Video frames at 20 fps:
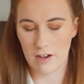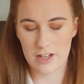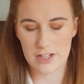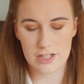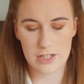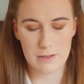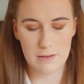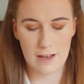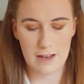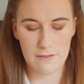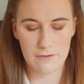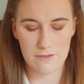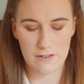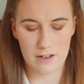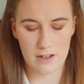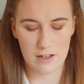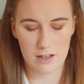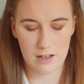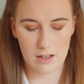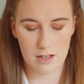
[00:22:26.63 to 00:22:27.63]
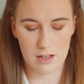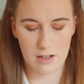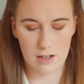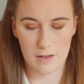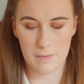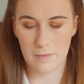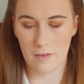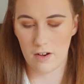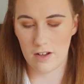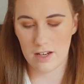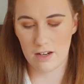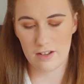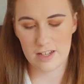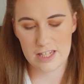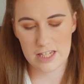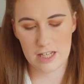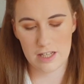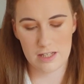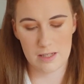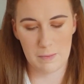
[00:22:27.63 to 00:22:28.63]
I like
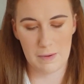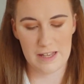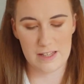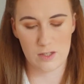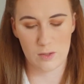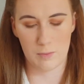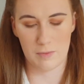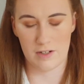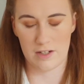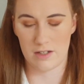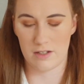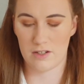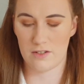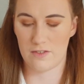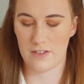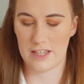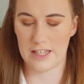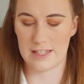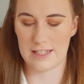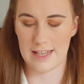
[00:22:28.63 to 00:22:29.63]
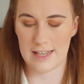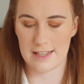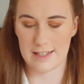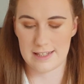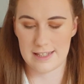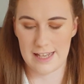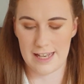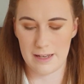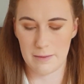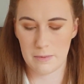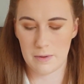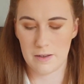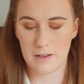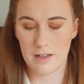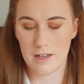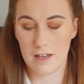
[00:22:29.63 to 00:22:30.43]
to use a pencil brush for this next step.